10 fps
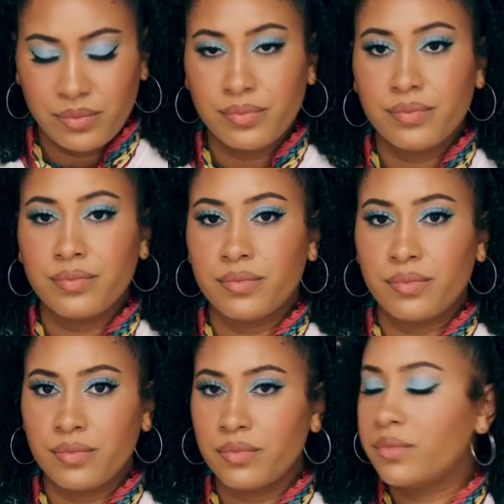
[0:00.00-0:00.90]

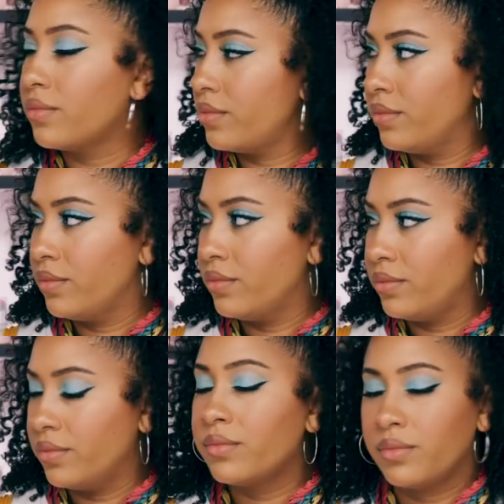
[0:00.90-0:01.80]

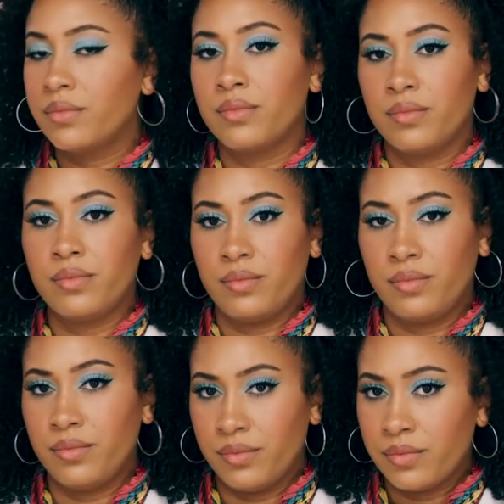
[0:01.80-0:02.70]

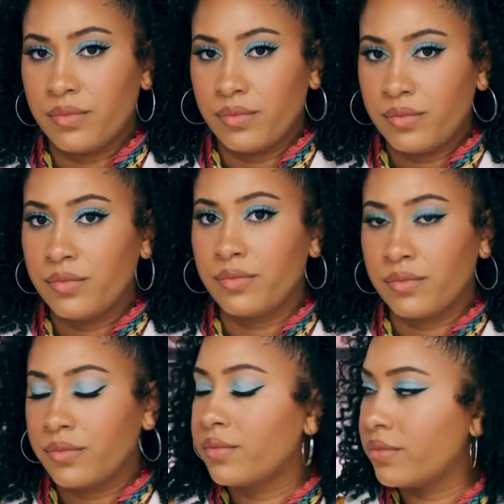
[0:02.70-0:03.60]

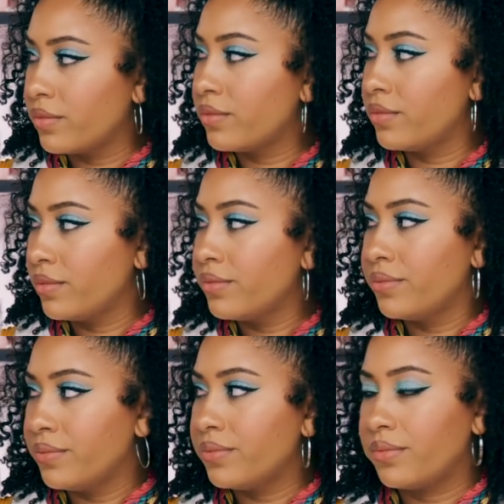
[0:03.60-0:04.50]

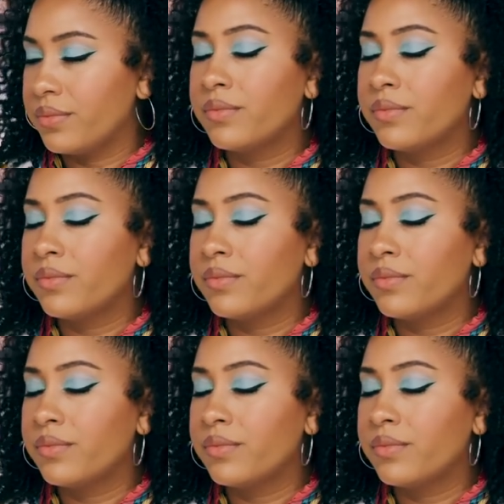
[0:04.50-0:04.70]
This person isn't speaking.